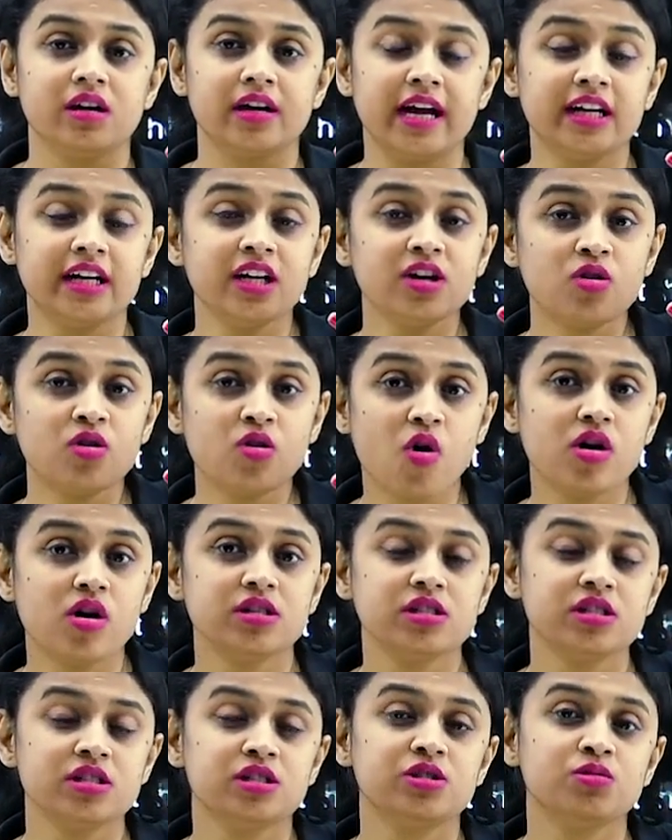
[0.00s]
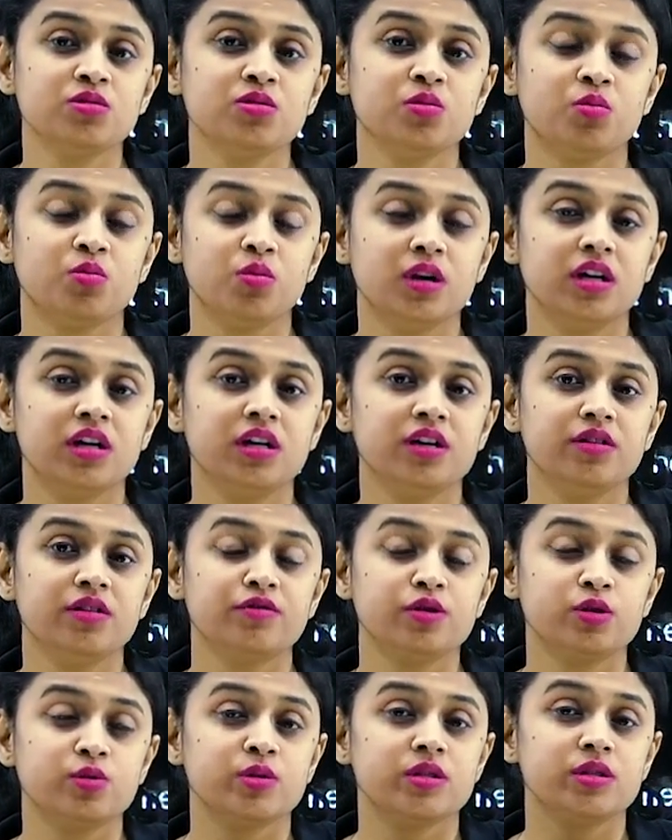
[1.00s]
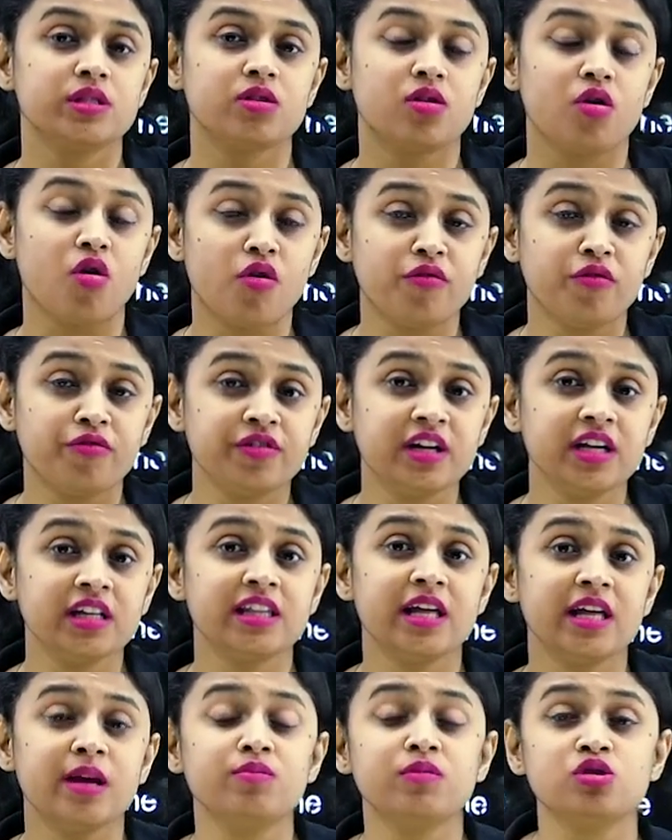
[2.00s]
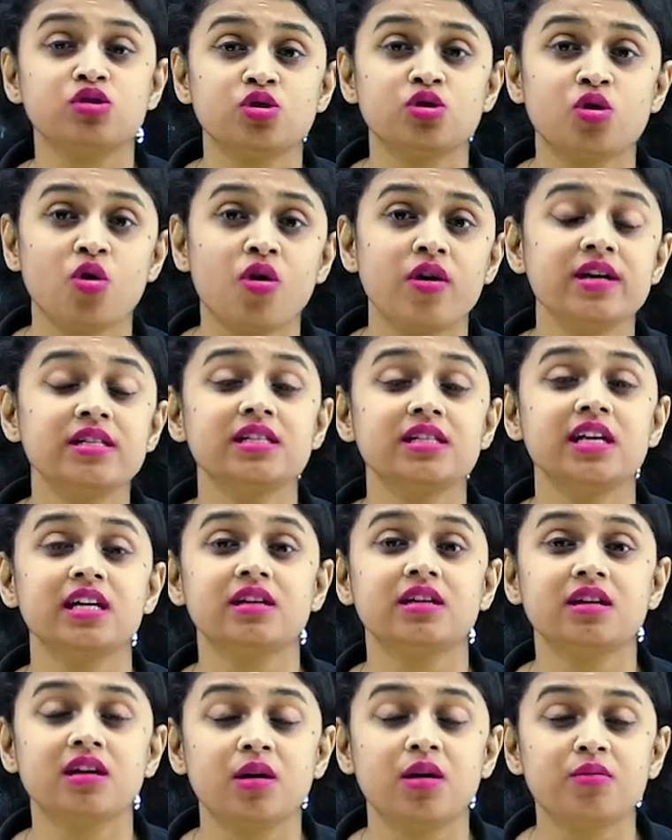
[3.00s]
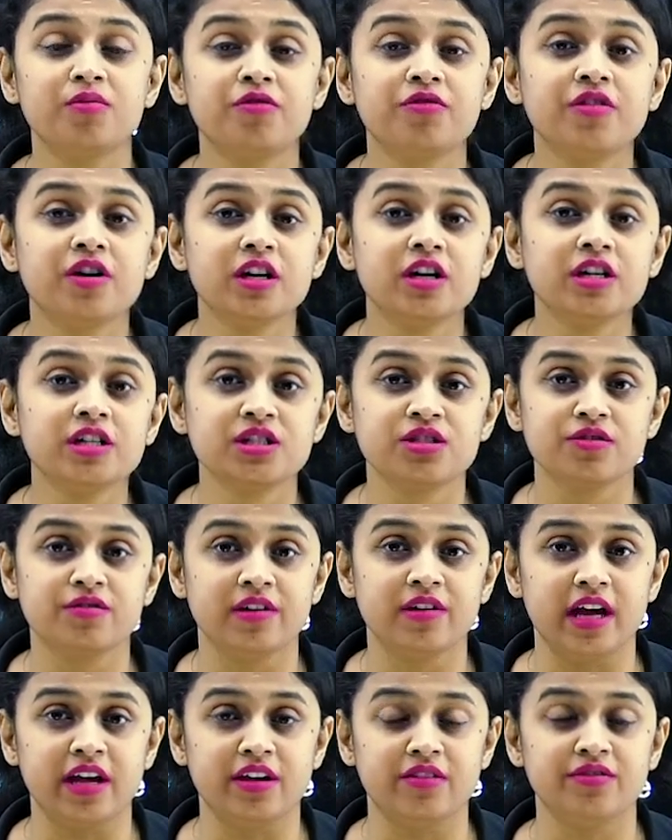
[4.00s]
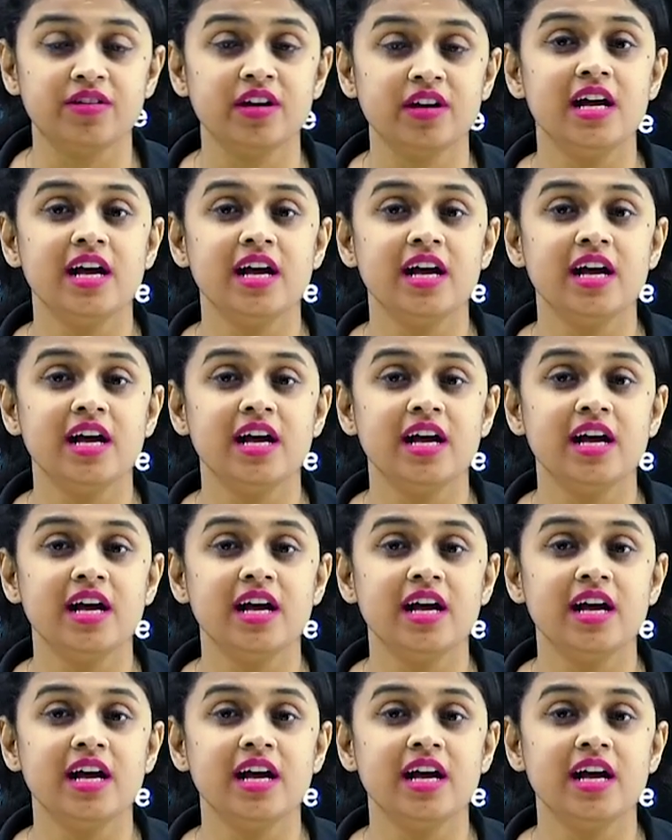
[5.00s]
getting caught into the world which was offering them the joys and the comforts of life.